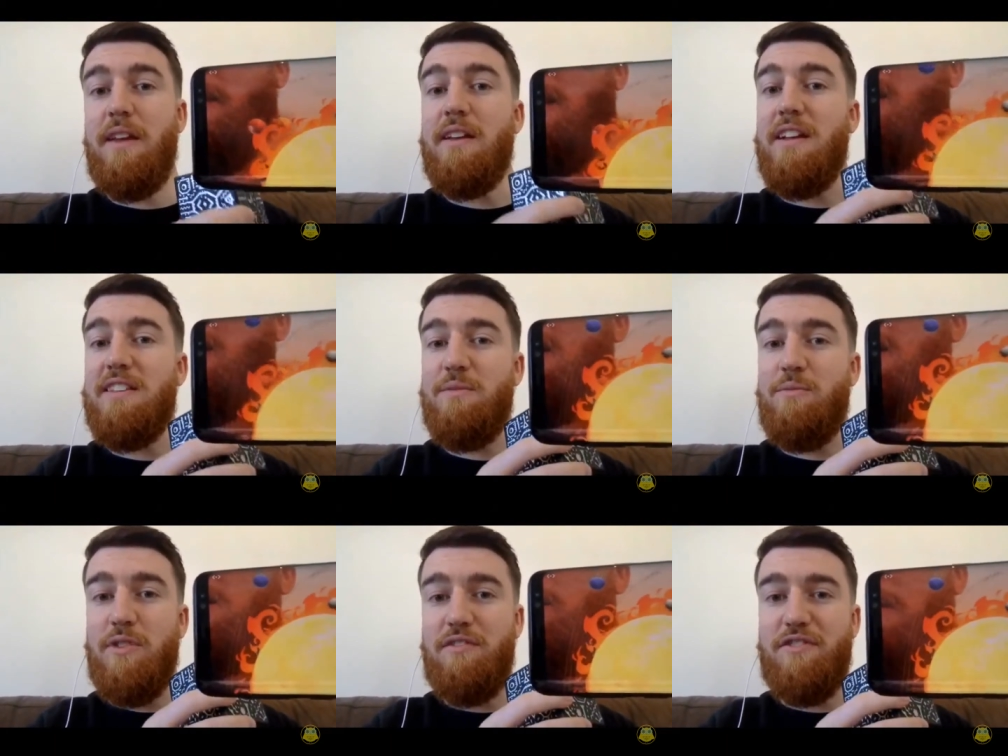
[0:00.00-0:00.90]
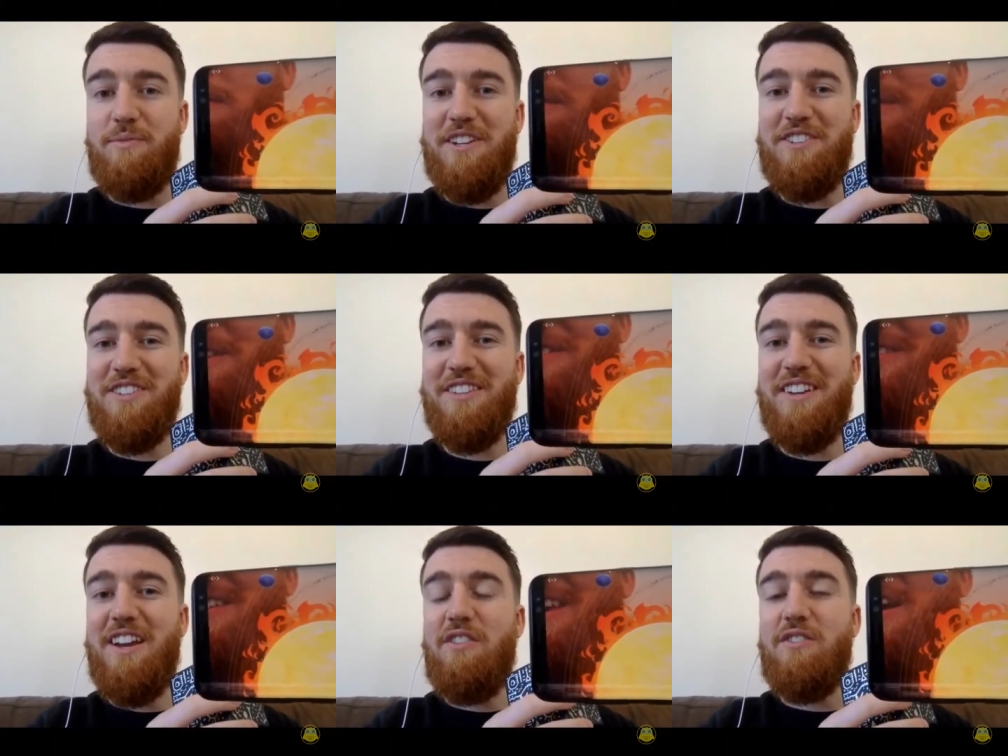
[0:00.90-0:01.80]
get some more information,
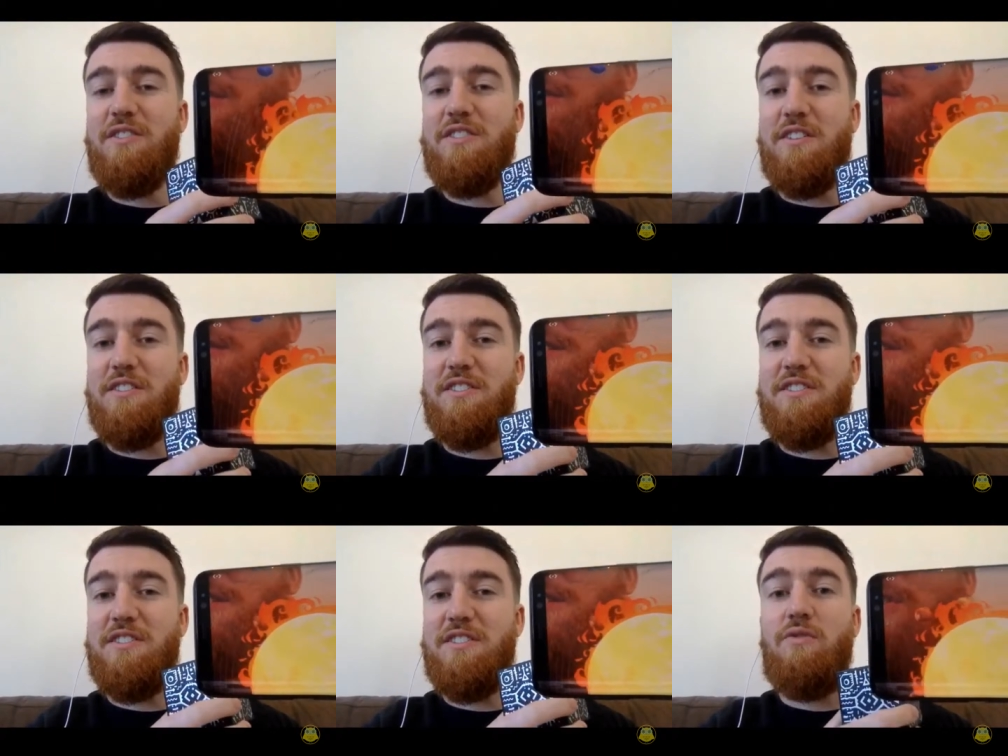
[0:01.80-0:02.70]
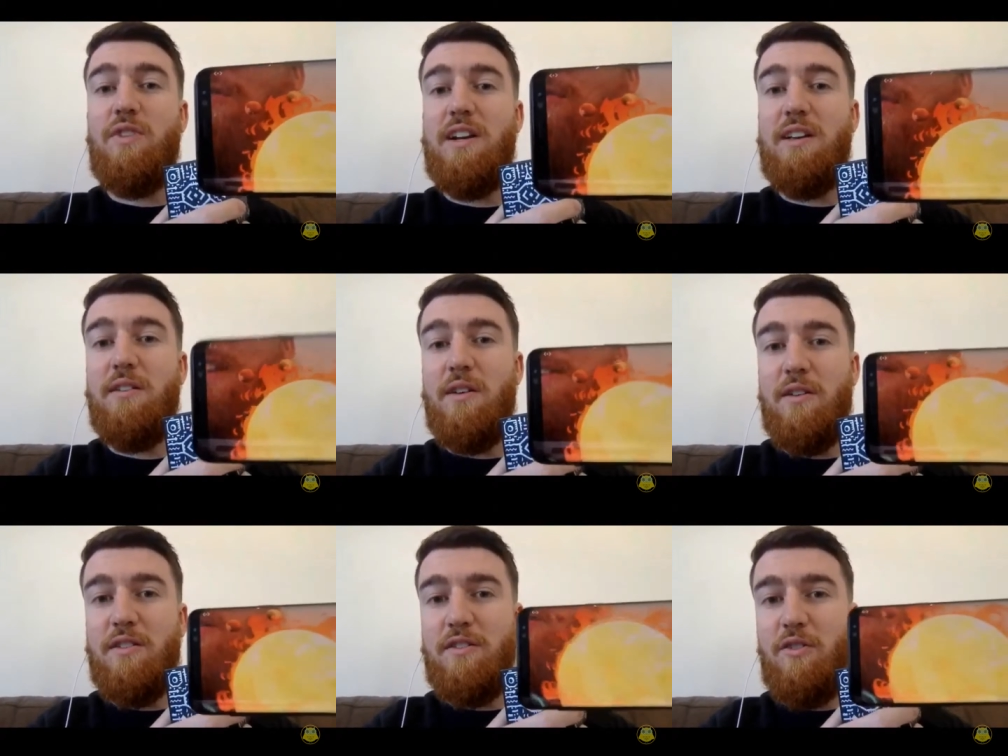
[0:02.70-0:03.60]
start to really
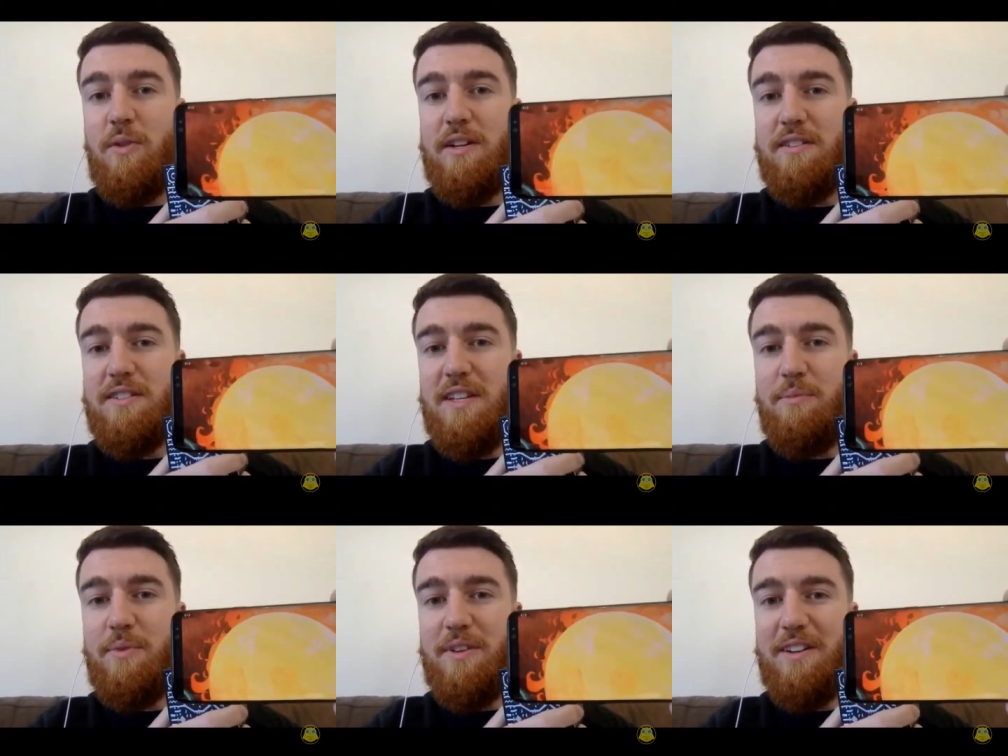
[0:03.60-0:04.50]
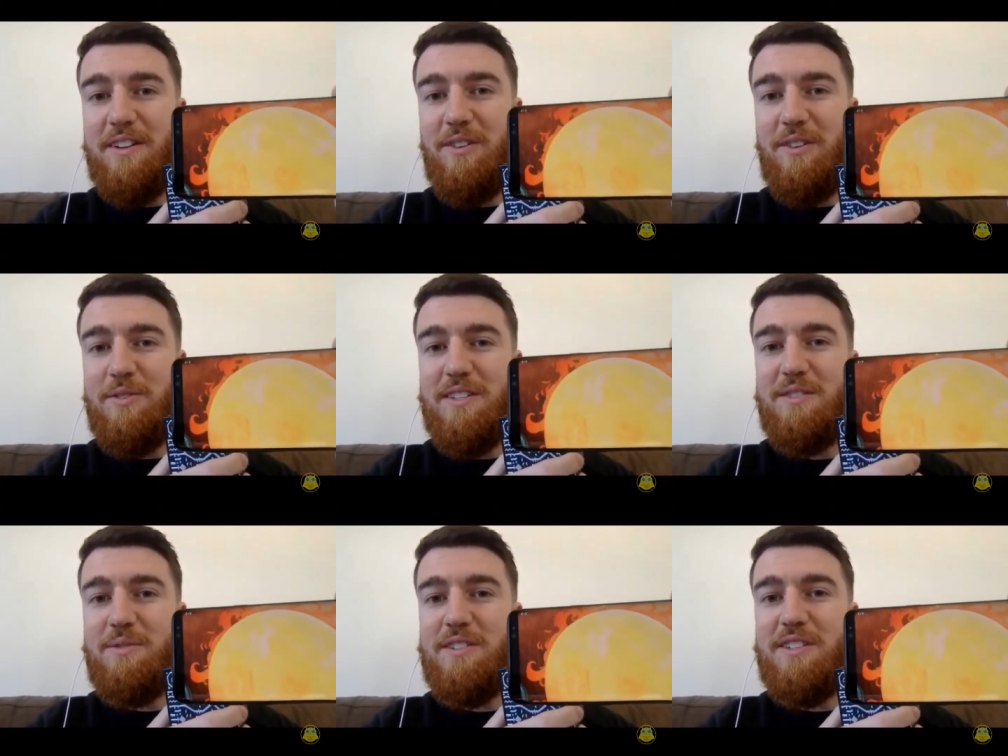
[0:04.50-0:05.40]
go in deep and close
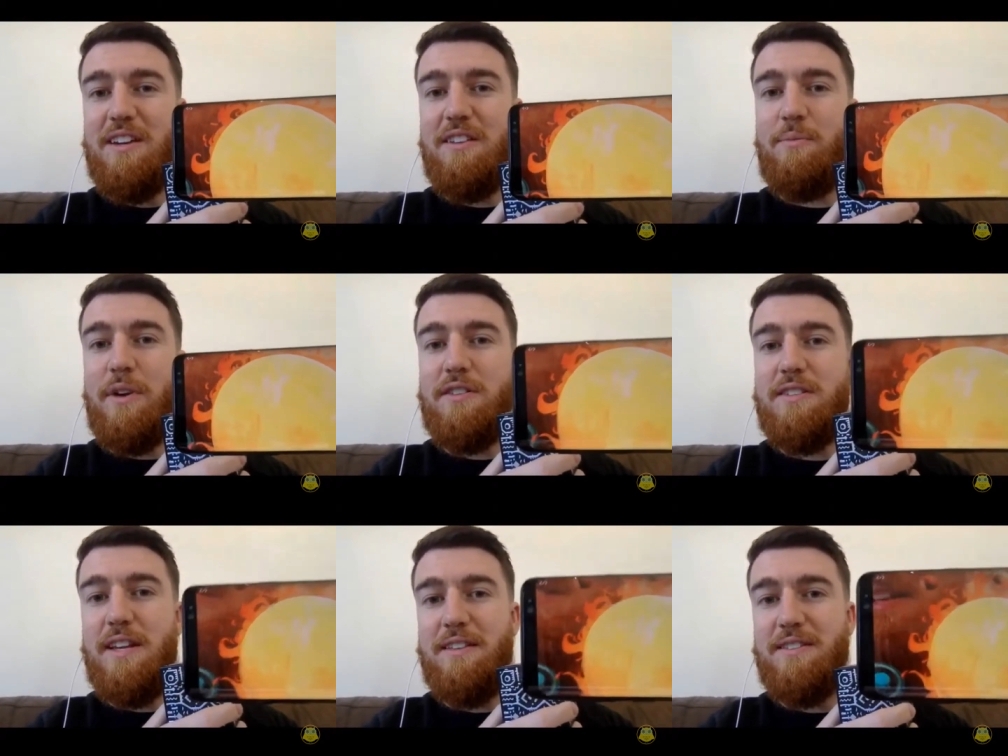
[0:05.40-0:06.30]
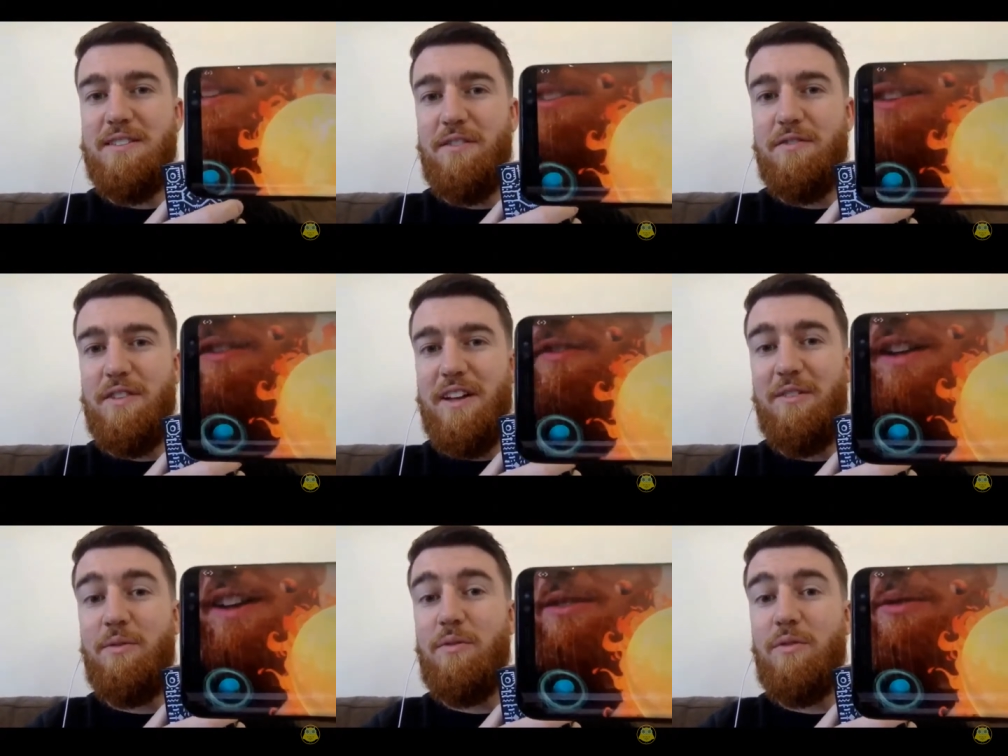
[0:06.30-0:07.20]
into it to get a better sense of, uh,
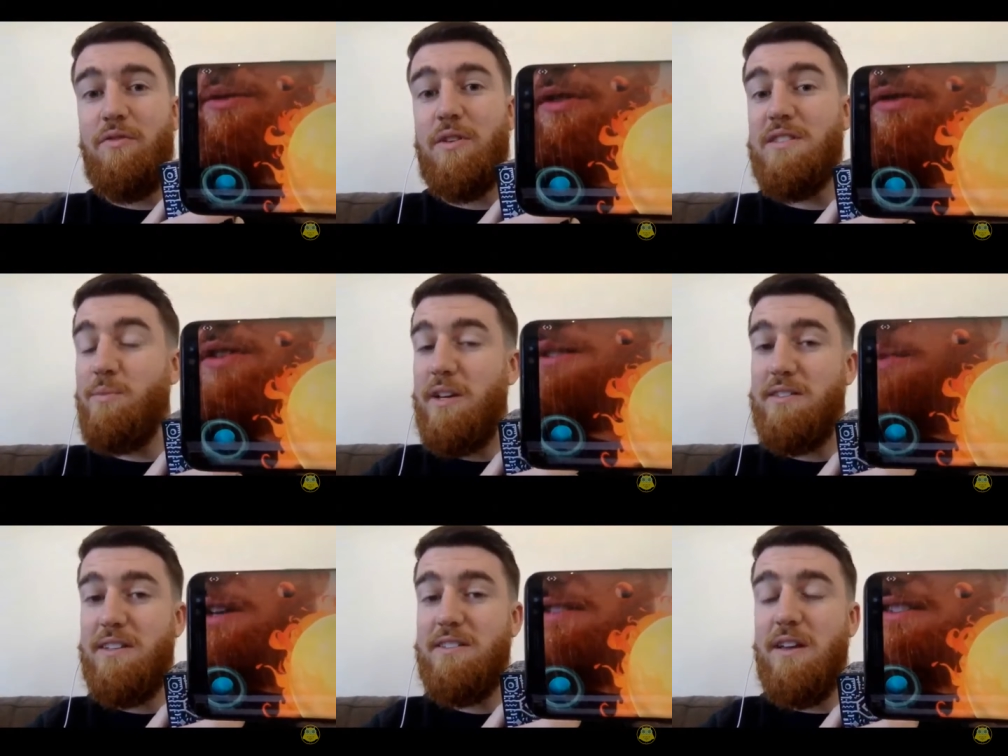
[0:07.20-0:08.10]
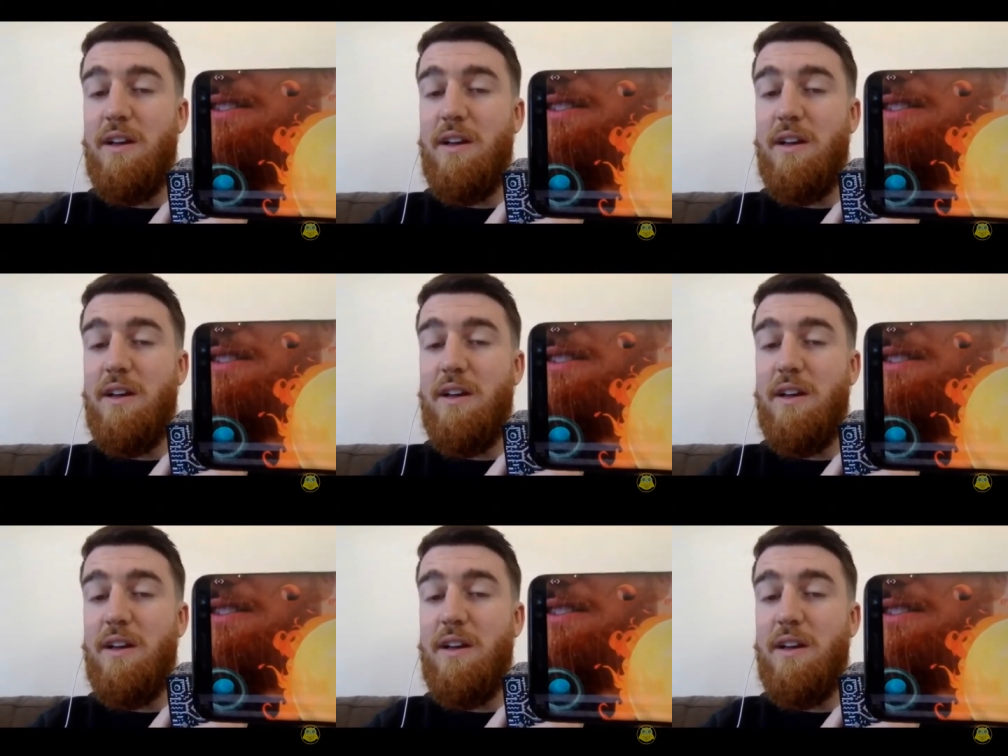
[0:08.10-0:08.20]
of what space is.